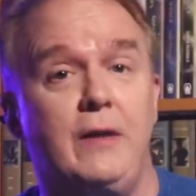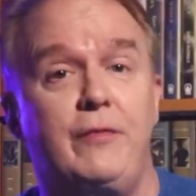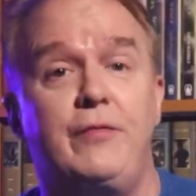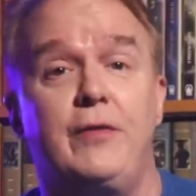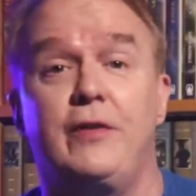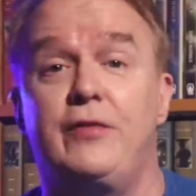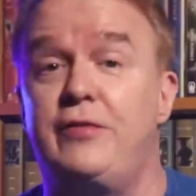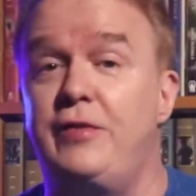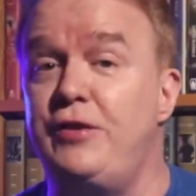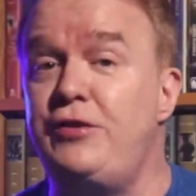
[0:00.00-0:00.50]
if
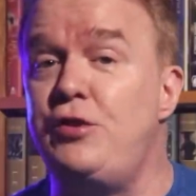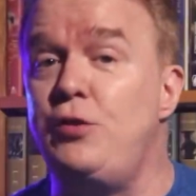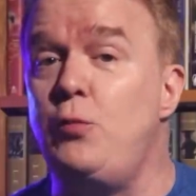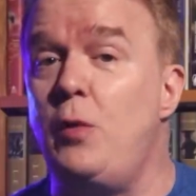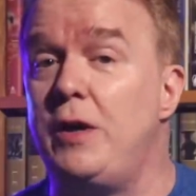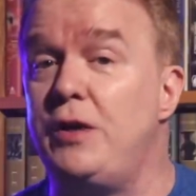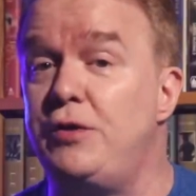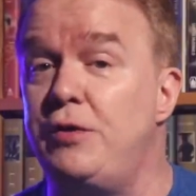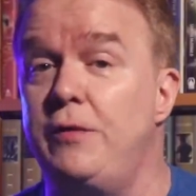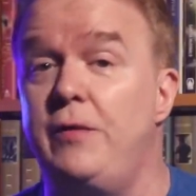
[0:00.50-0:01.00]
the
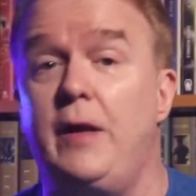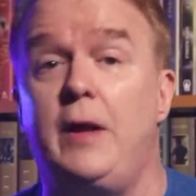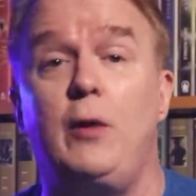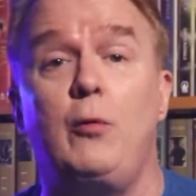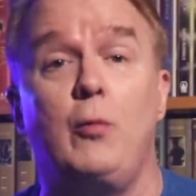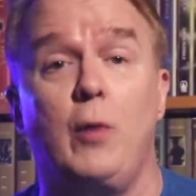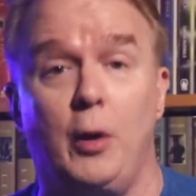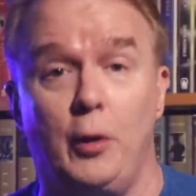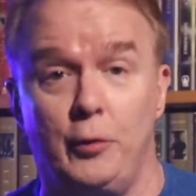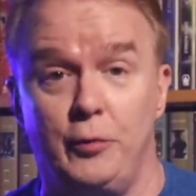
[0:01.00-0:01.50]
situation that
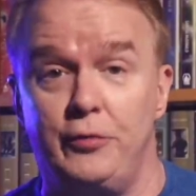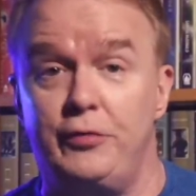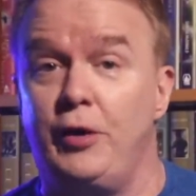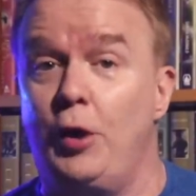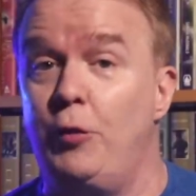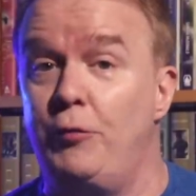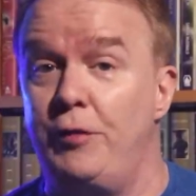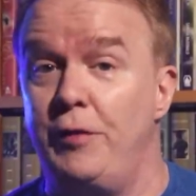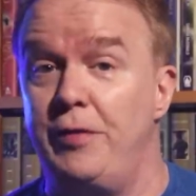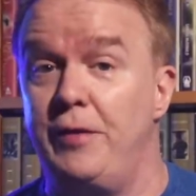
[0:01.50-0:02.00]
arose
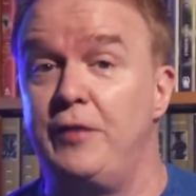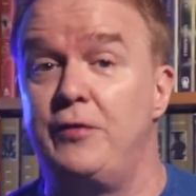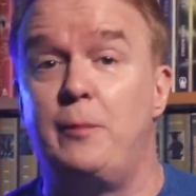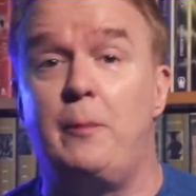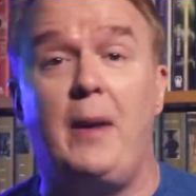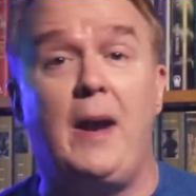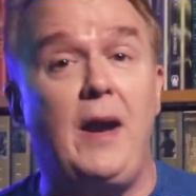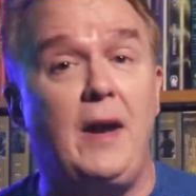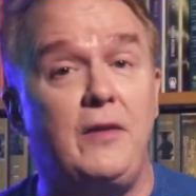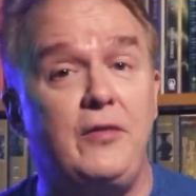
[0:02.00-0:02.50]
over this
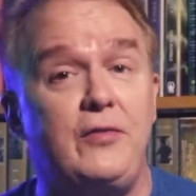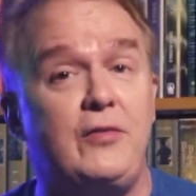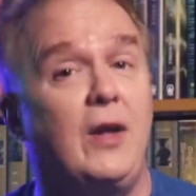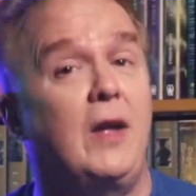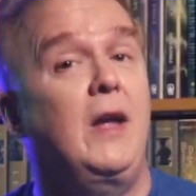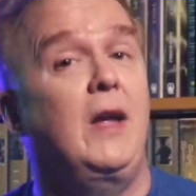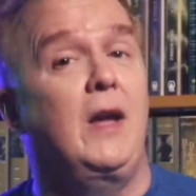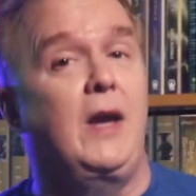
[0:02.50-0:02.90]
past